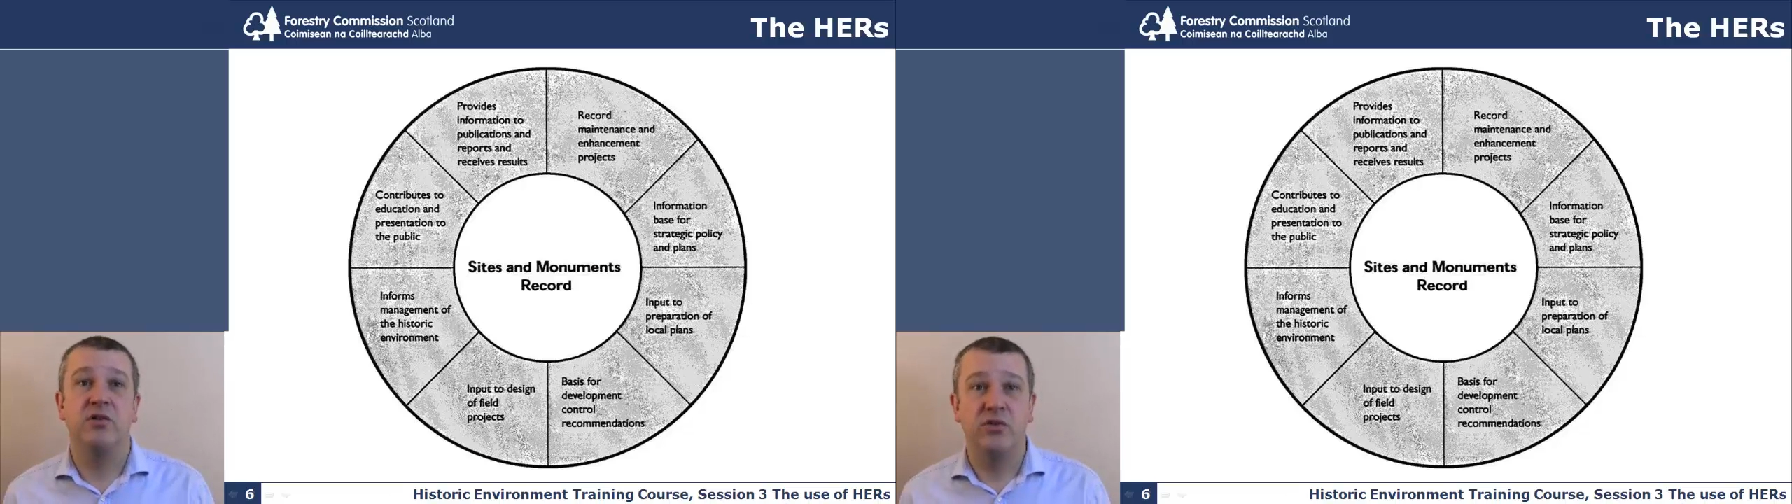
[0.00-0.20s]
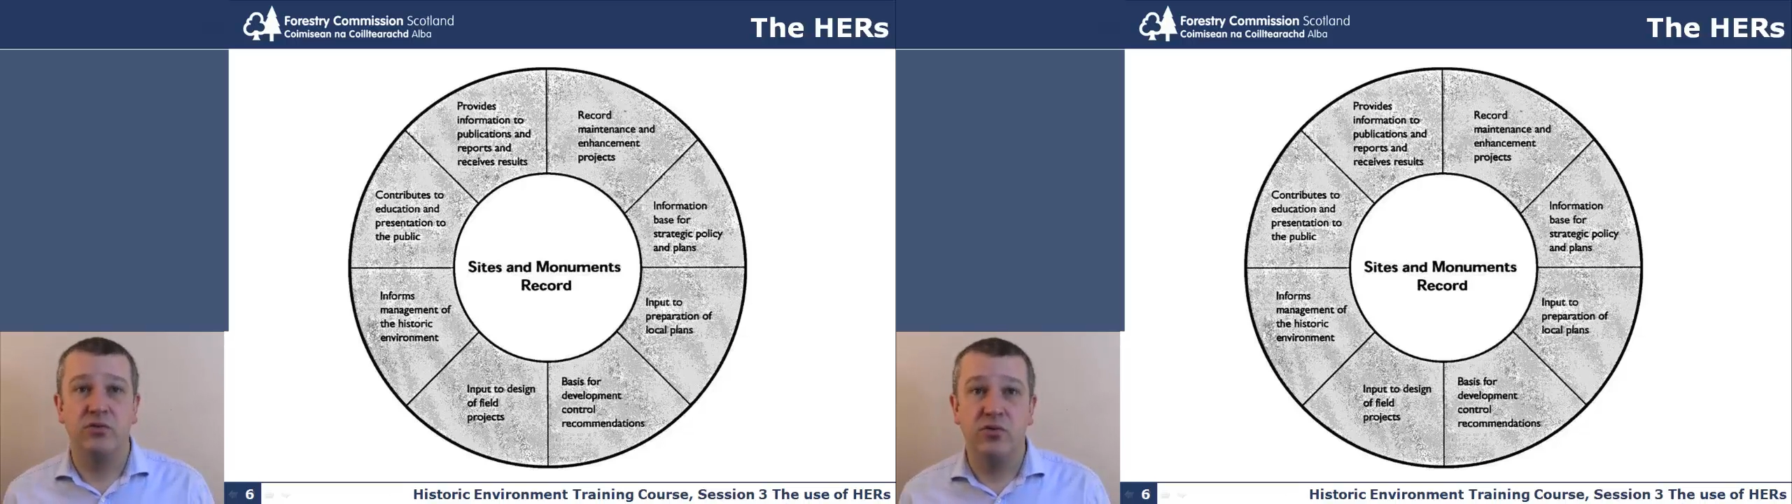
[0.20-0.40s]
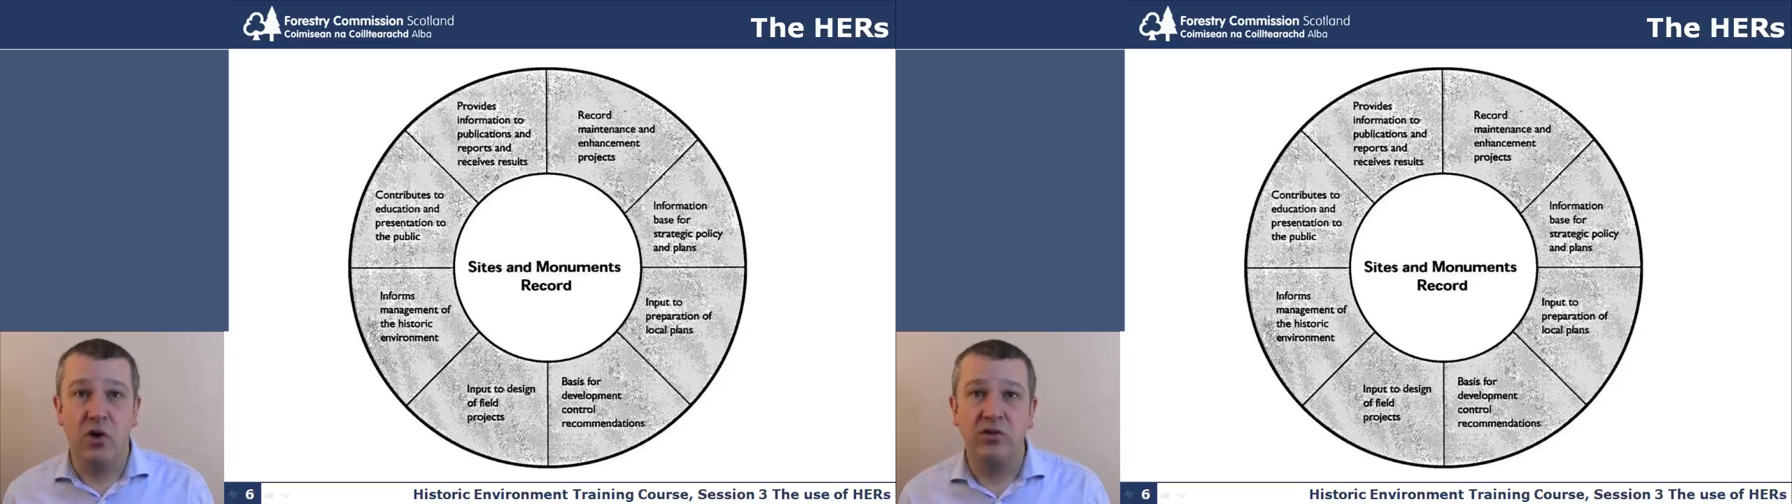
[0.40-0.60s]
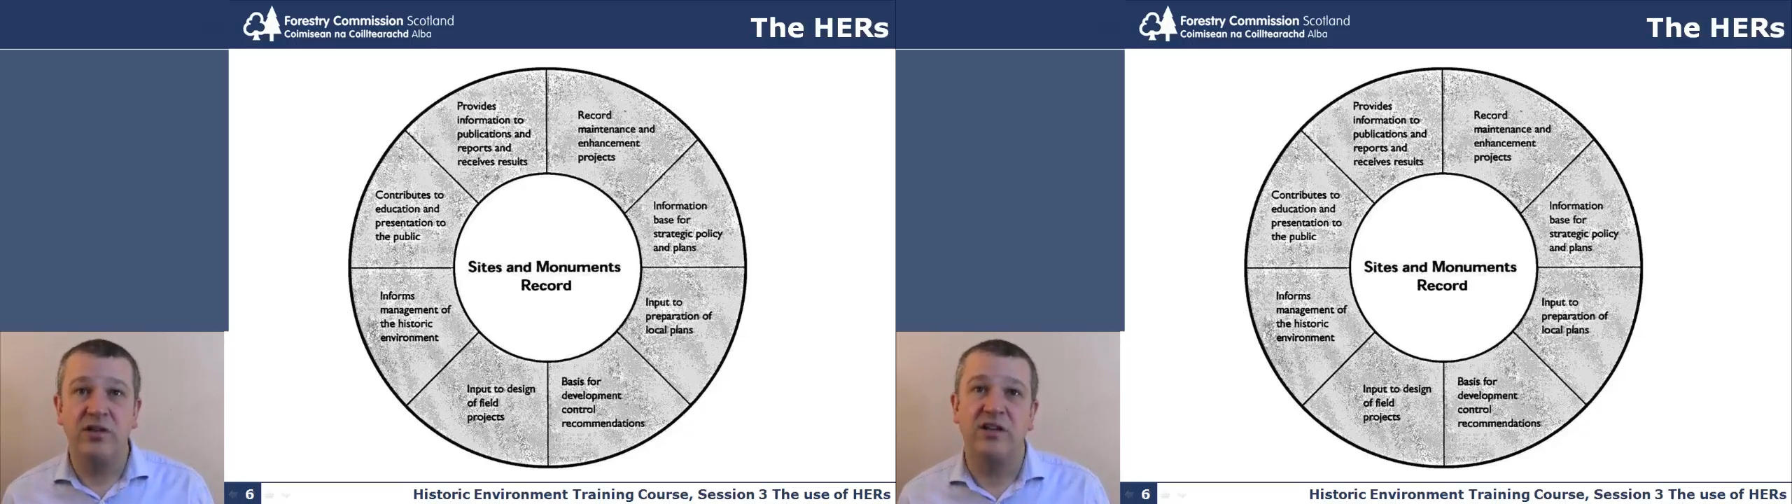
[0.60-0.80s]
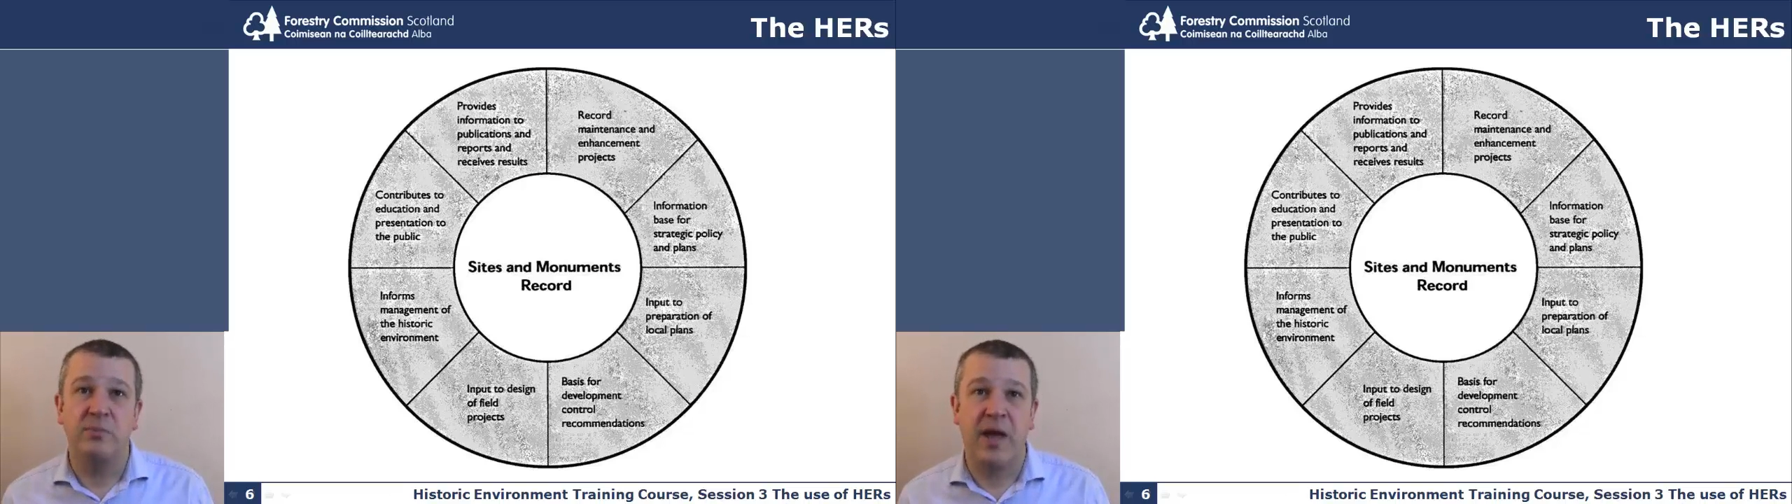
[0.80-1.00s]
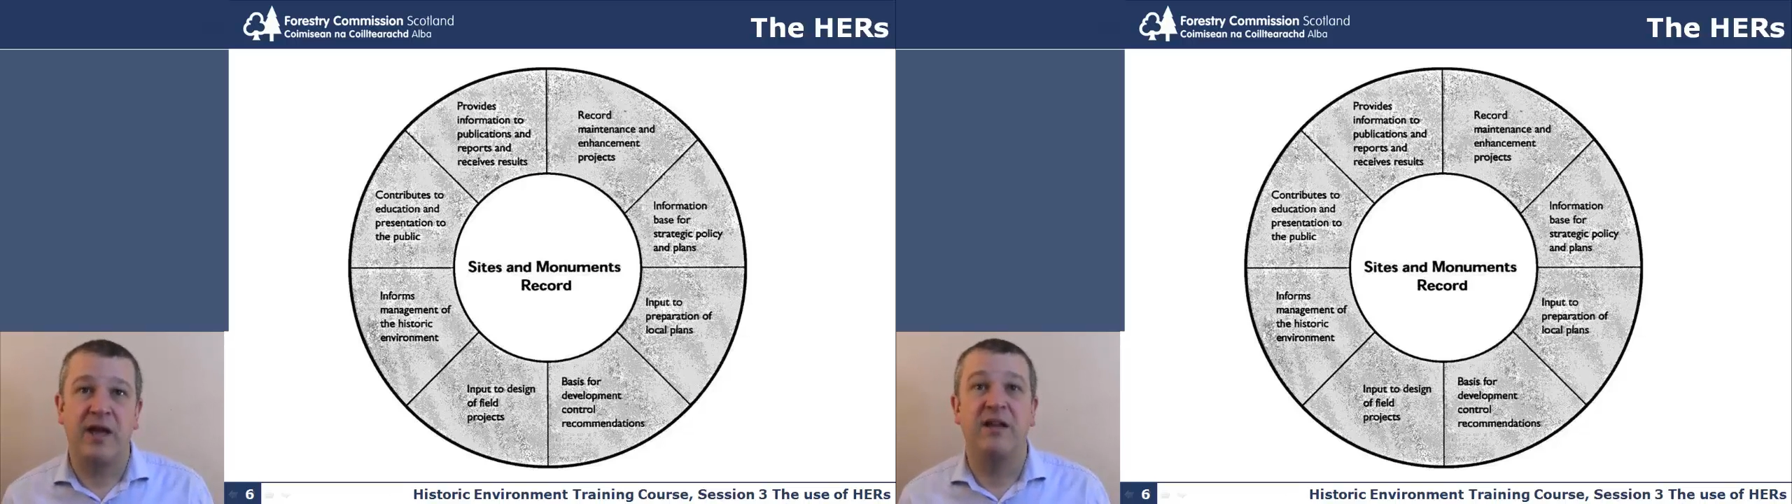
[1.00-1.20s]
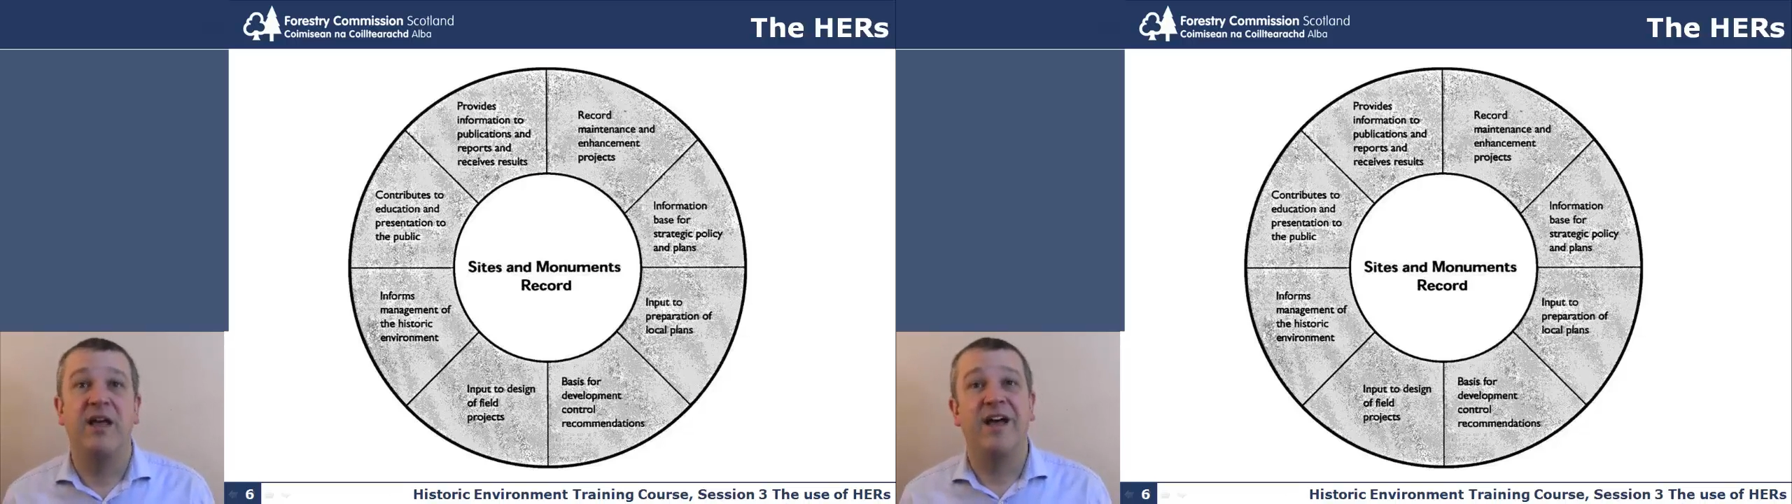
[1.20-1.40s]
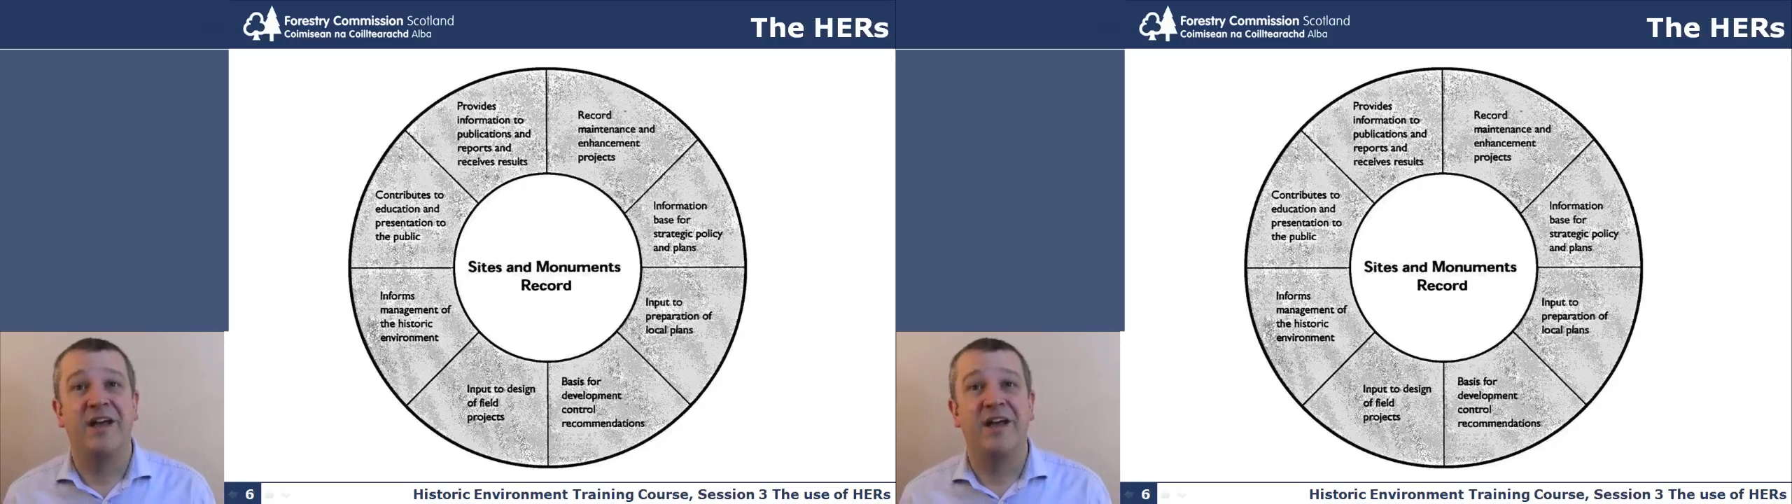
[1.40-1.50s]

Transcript: Do not expect